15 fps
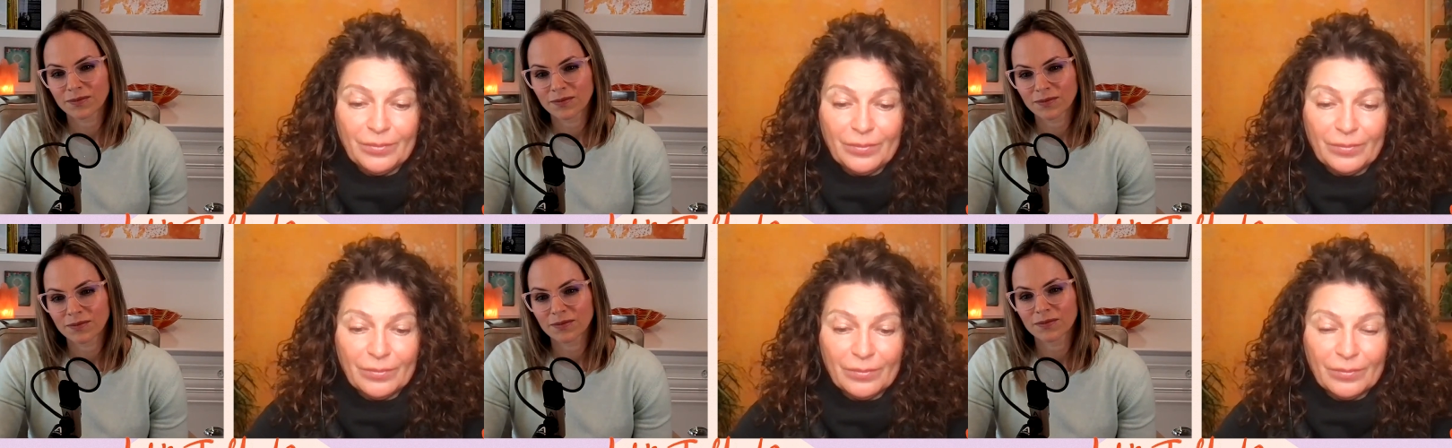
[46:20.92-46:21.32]

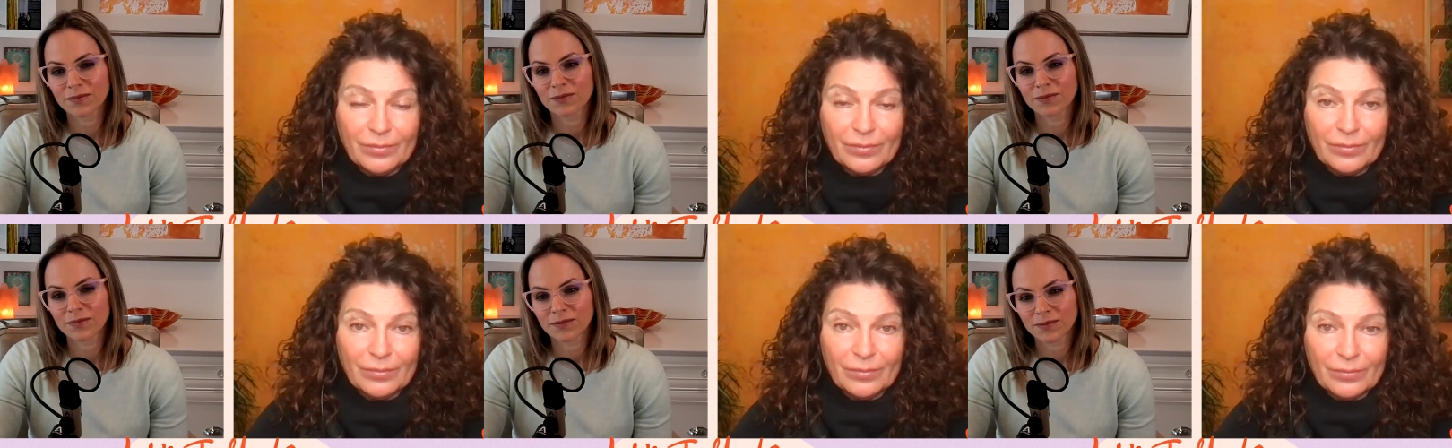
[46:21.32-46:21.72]

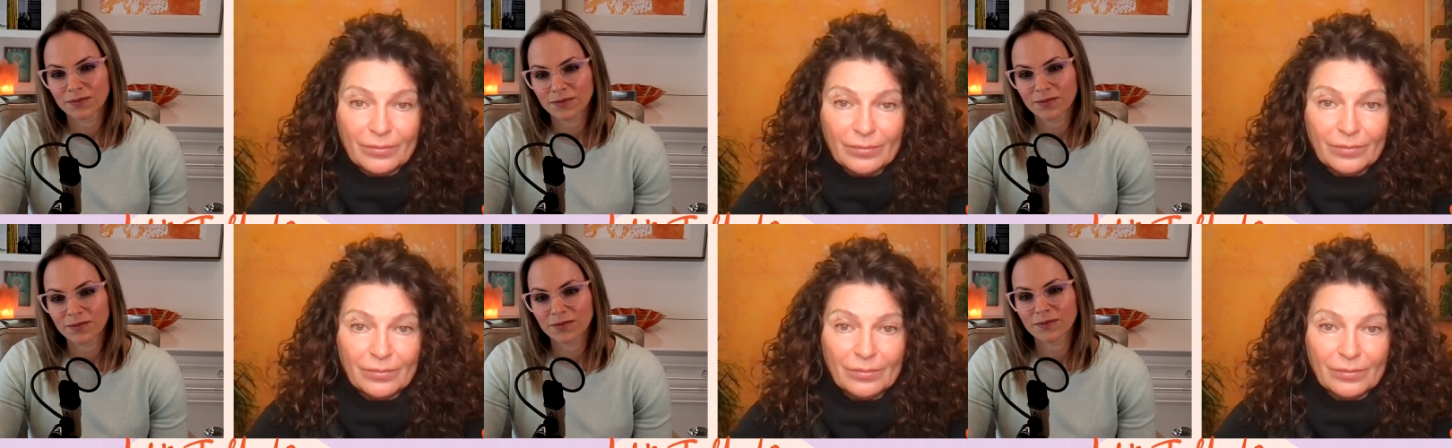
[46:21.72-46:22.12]

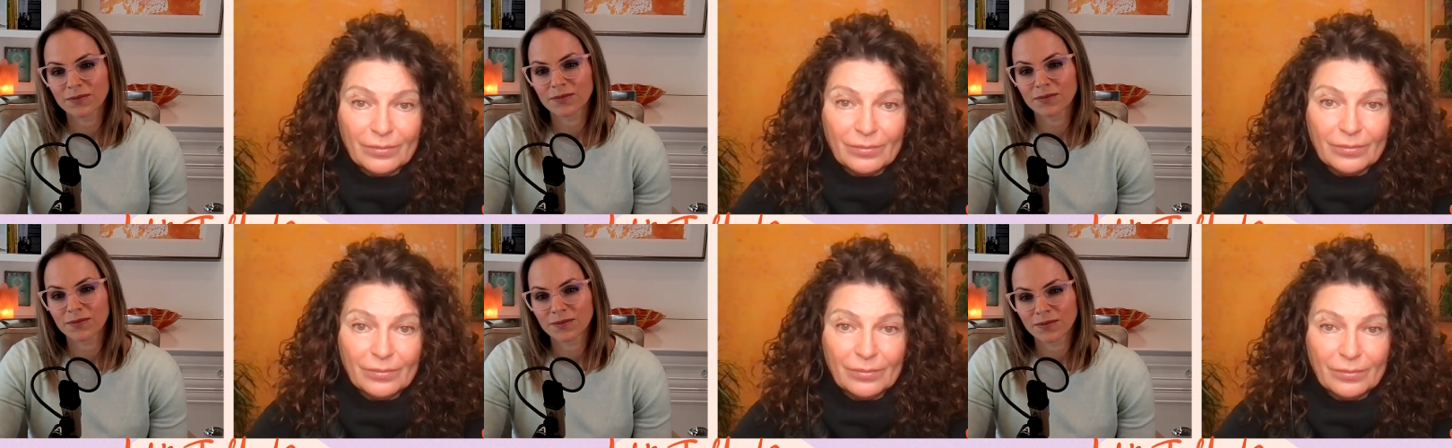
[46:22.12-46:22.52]

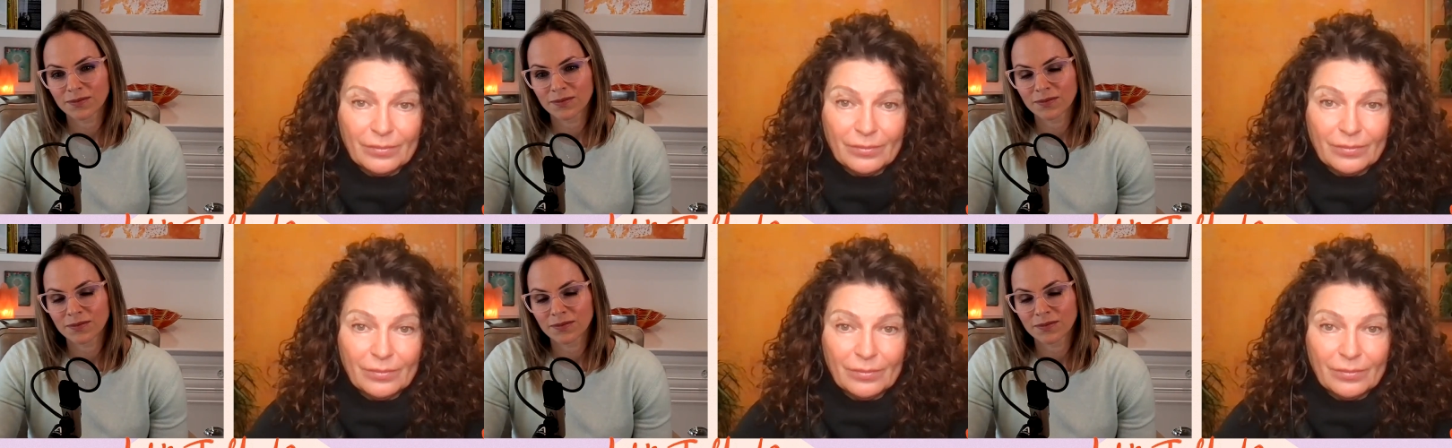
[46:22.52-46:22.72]
Nobody speaks.